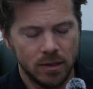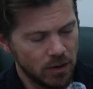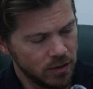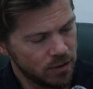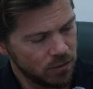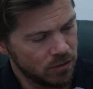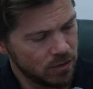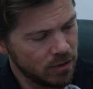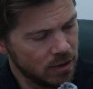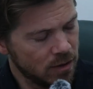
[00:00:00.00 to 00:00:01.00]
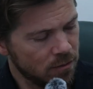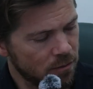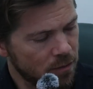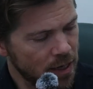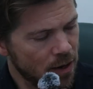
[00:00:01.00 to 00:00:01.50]
So it's
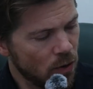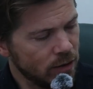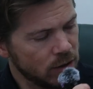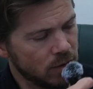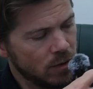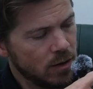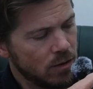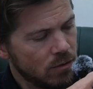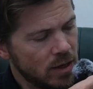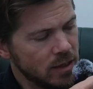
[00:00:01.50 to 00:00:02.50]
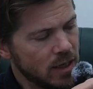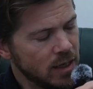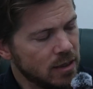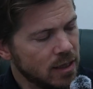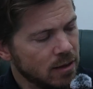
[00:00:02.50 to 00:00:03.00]
the EM waves are
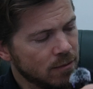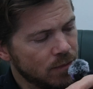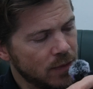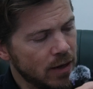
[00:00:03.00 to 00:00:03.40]
resonating.